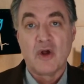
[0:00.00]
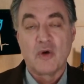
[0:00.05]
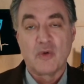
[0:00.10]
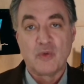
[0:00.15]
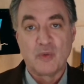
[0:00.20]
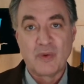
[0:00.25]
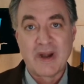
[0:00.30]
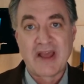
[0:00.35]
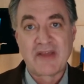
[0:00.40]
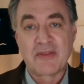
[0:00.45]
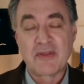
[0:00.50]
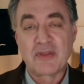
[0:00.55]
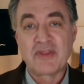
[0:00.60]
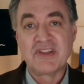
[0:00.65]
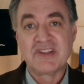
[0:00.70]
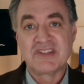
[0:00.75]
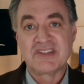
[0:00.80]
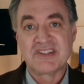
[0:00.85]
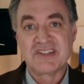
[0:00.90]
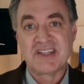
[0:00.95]
Rather
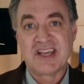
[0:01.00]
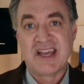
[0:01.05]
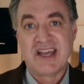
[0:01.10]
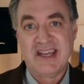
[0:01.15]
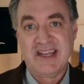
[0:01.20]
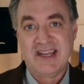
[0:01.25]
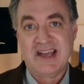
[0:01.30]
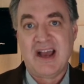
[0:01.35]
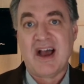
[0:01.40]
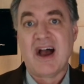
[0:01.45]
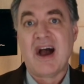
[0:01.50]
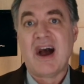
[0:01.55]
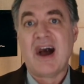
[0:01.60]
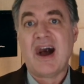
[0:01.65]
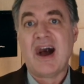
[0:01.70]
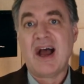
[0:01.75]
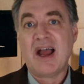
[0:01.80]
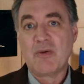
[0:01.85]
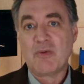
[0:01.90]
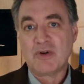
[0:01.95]
than say,
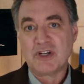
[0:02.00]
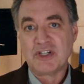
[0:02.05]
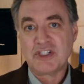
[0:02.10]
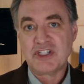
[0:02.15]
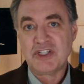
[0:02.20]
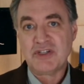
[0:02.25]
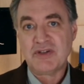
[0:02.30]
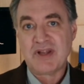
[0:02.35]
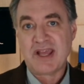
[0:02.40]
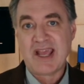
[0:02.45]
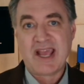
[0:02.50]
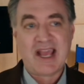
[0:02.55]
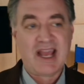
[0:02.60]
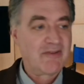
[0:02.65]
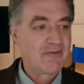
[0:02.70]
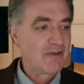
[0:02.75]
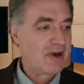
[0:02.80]
I want you to have,